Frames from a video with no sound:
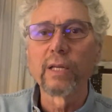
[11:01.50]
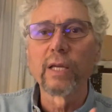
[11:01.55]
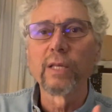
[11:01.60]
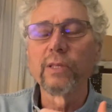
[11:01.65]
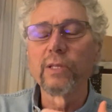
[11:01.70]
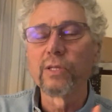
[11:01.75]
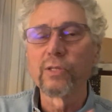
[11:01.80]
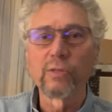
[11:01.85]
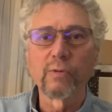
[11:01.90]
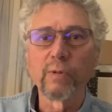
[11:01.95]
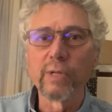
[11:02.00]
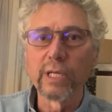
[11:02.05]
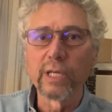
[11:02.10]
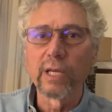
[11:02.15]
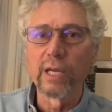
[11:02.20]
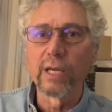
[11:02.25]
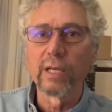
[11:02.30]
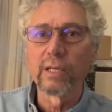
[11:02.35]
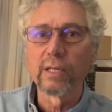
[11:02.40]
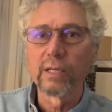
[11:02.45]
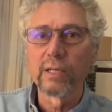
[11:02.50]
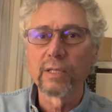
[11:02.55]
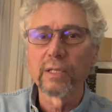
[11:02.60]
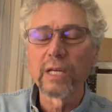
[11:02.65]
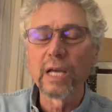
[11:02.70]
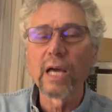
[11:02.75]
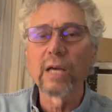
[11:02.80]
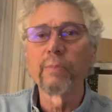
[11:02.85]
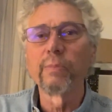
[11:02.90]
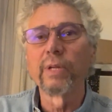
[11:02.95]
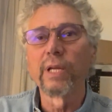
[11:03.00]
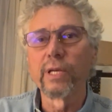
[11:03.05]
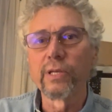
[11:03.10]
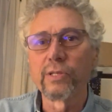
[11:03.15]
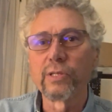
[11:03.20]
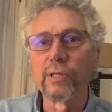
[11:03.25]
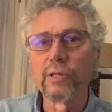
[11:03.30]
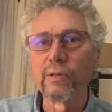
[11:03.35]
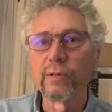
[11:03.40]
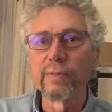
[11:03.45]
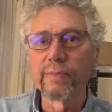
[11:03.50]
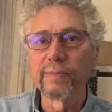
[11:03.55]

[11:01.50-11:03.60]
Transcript: and this weekend. God bless you.